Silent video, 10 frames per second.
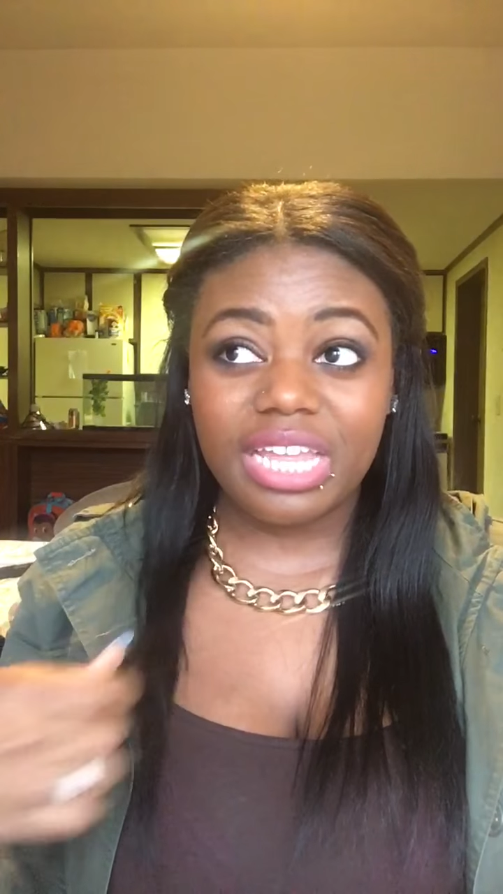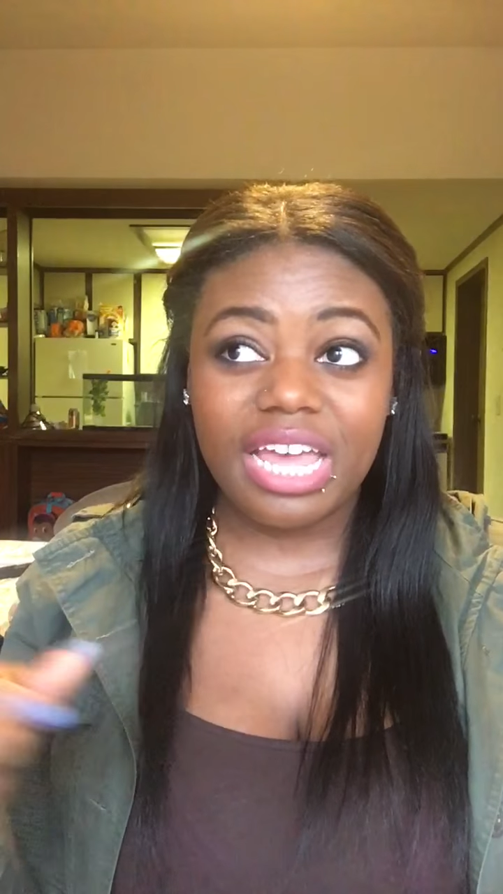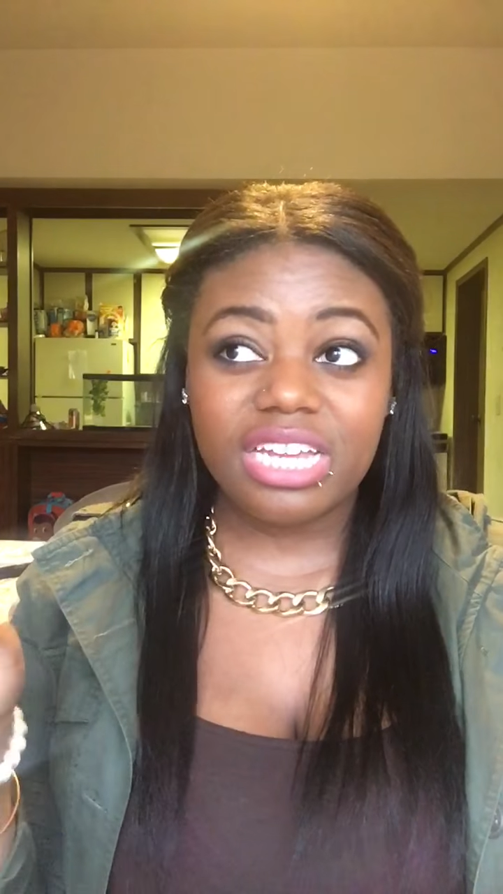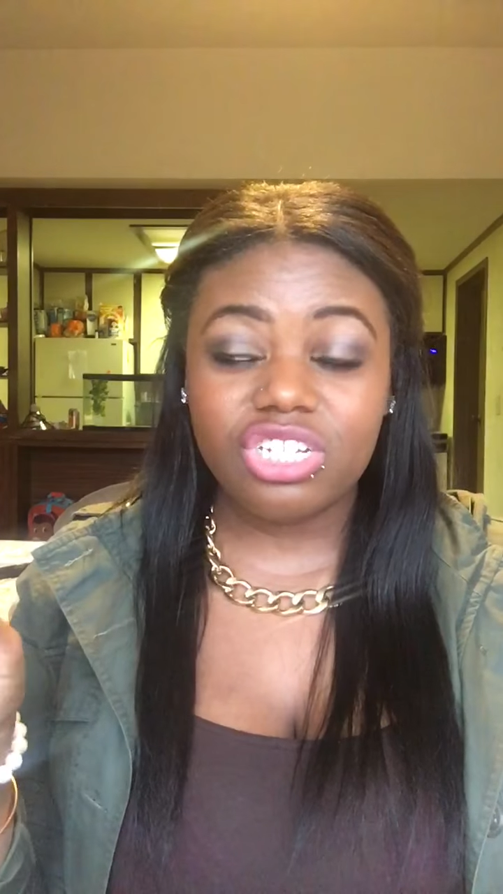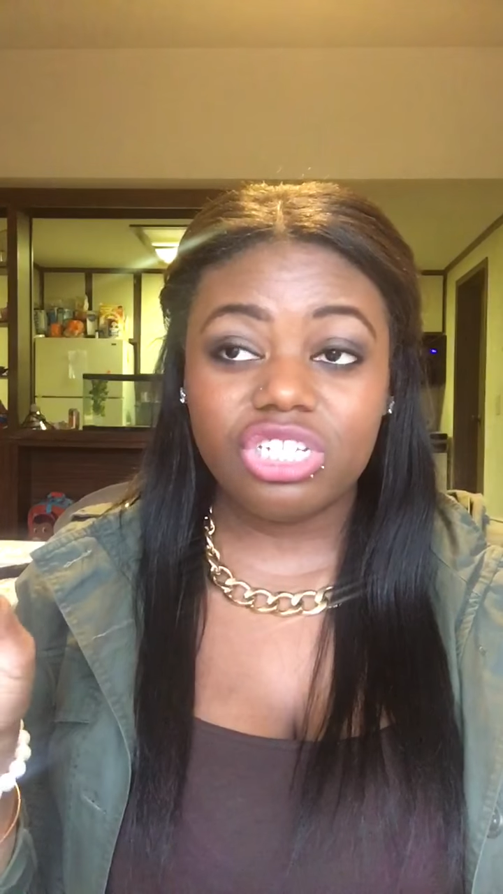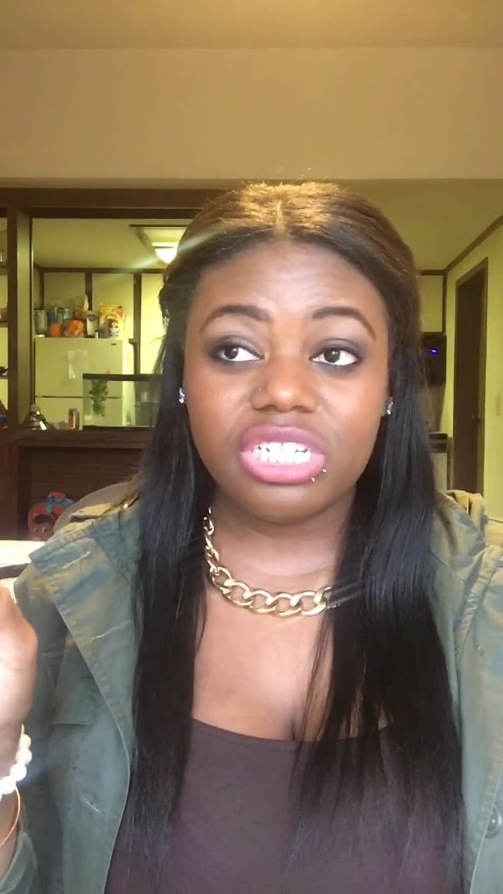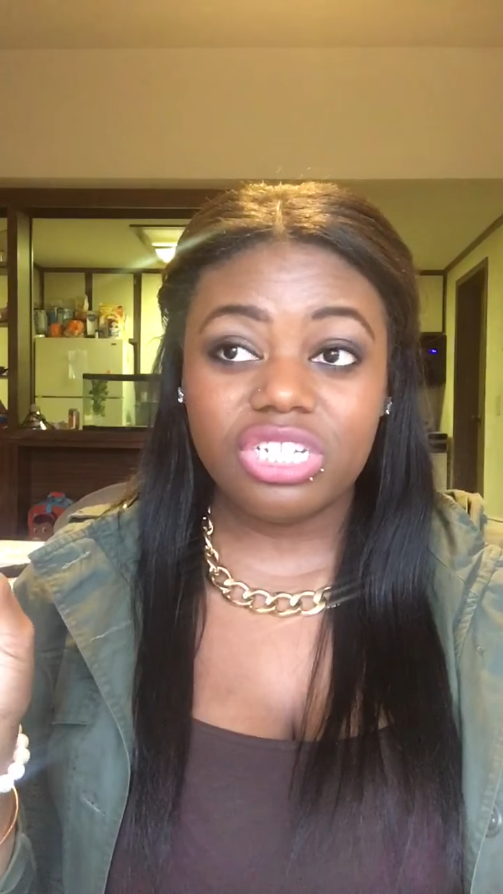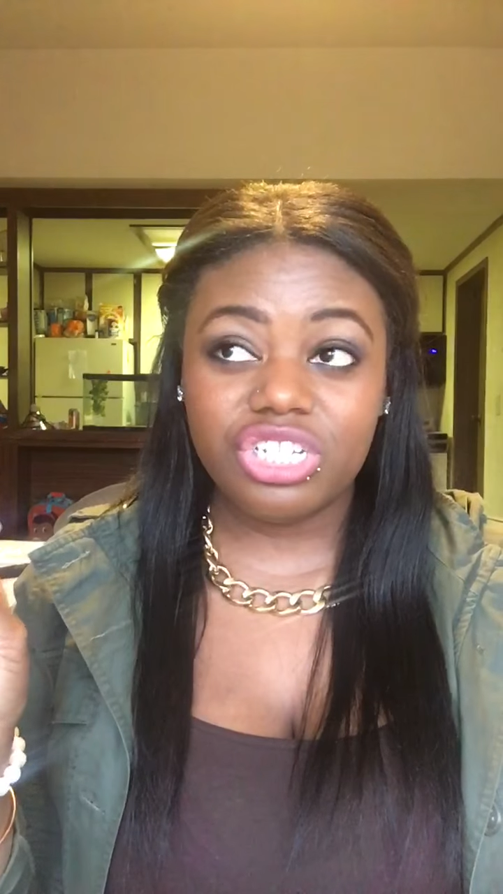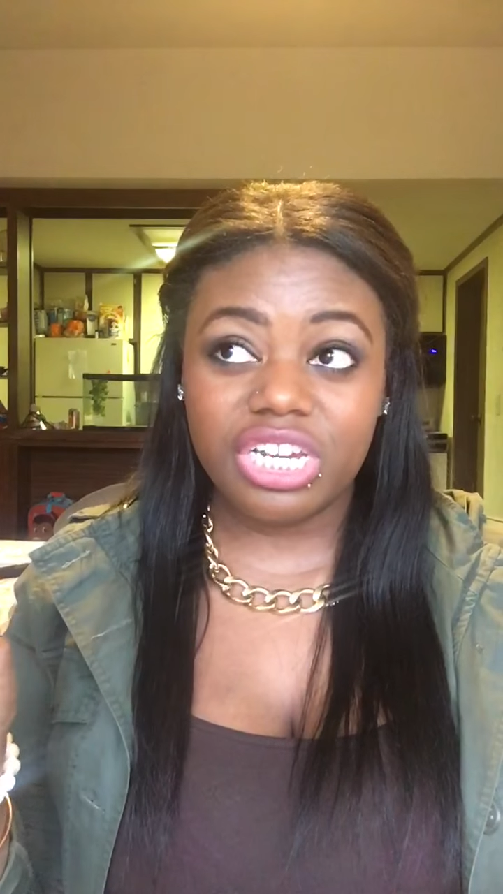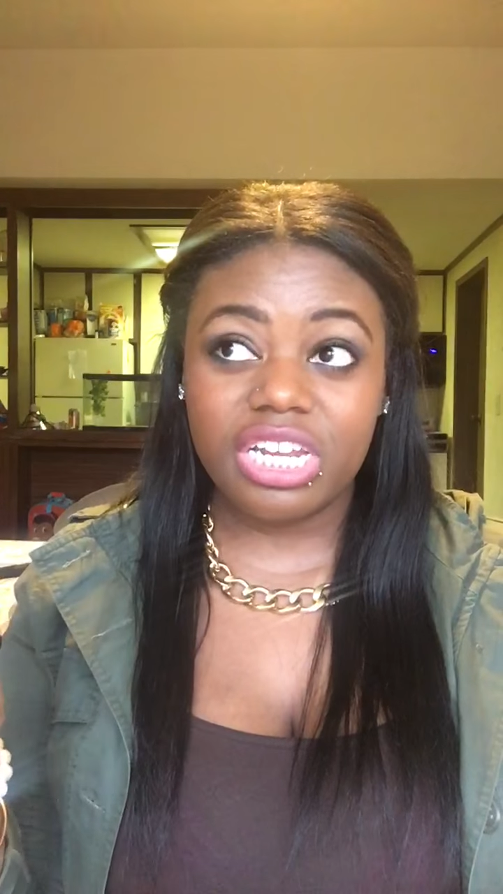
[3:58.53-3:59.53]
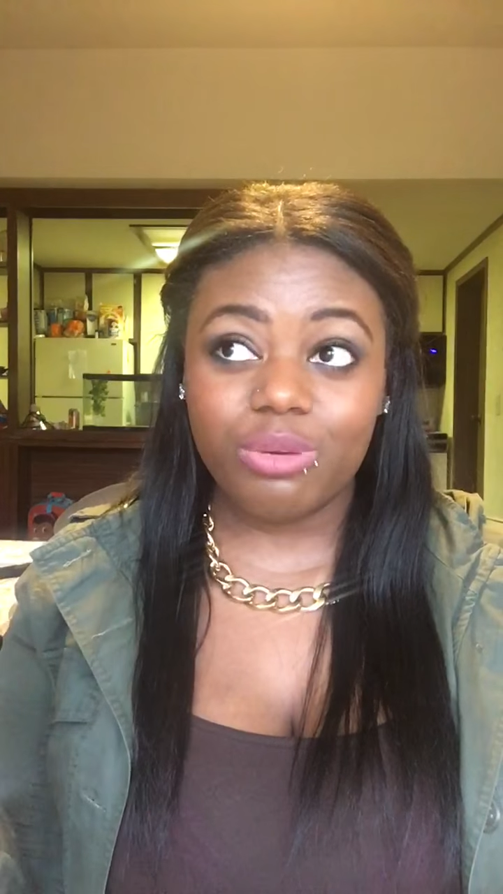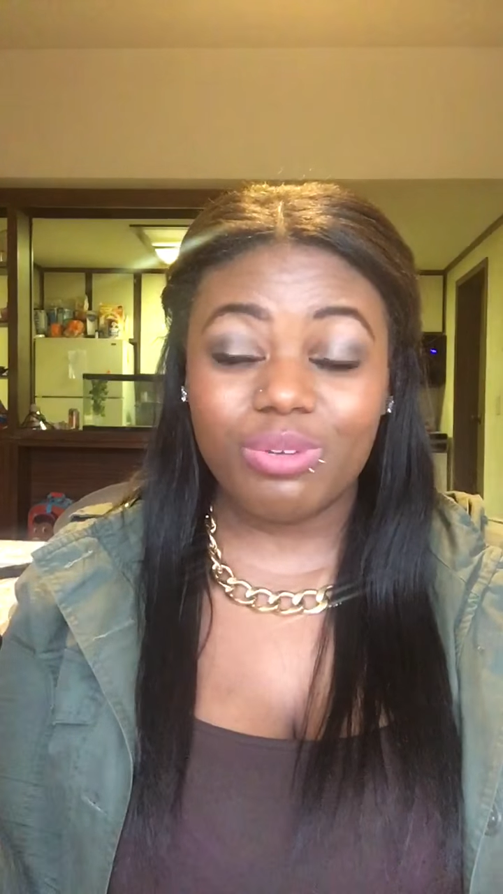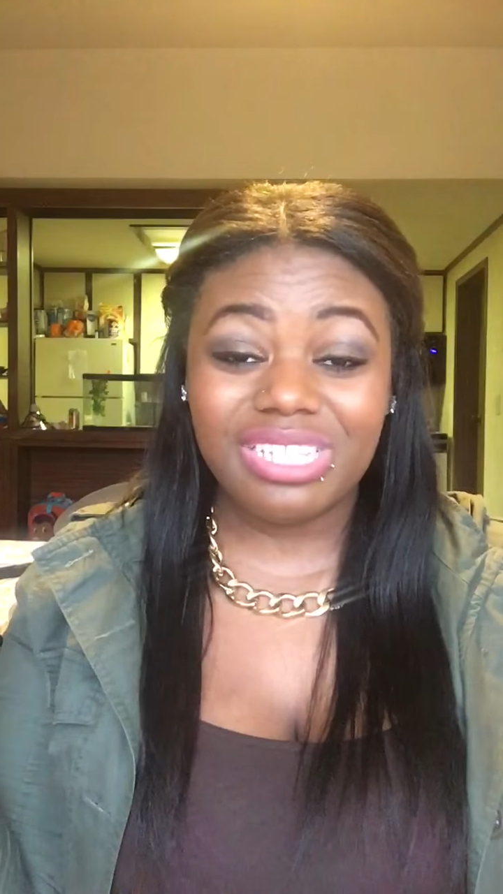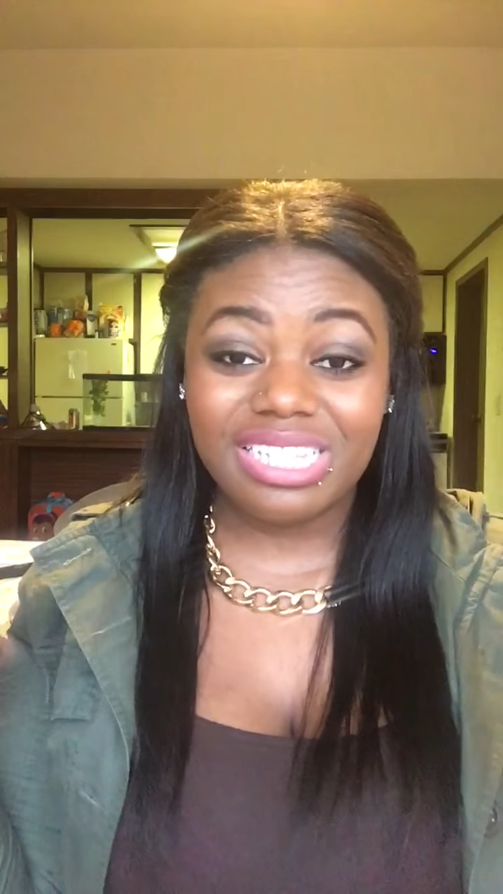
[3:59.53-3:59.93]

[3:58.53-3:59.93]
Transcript: the HCG, what's